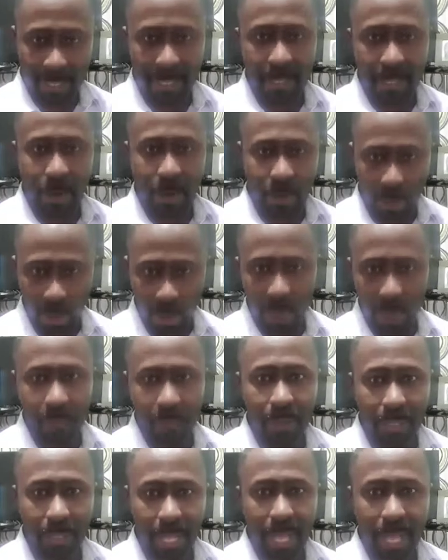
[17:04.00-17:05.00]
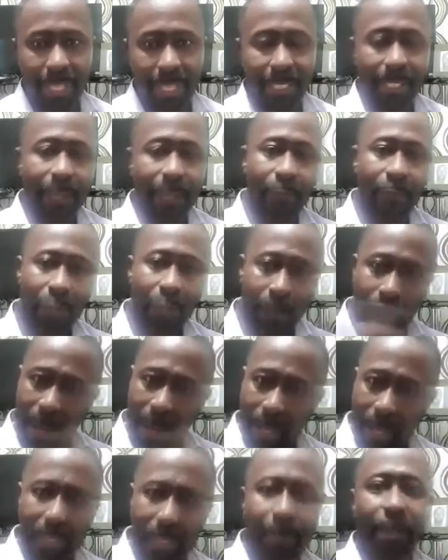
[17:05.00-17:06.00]
or those of us that are listening, for spread
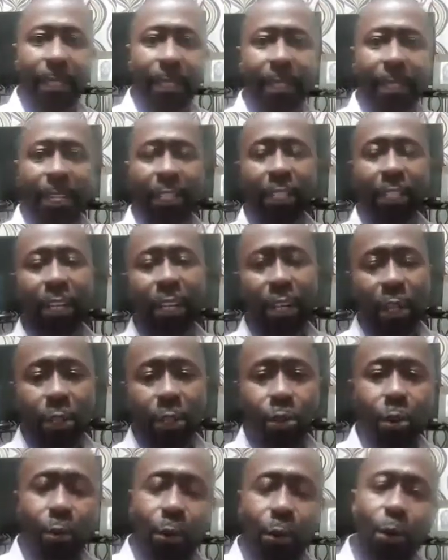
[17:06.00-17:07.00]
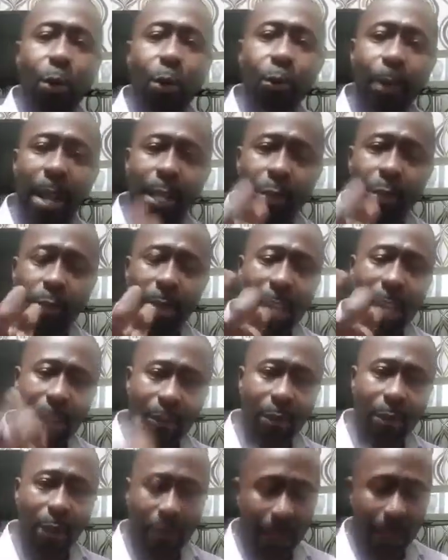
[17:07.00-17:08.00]
this message, so we will raise the
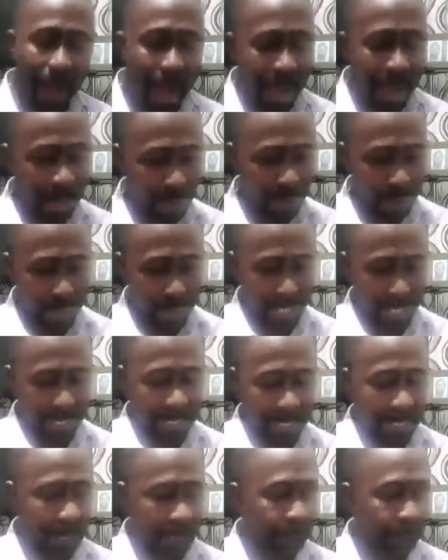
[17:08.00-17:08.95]
level of argument.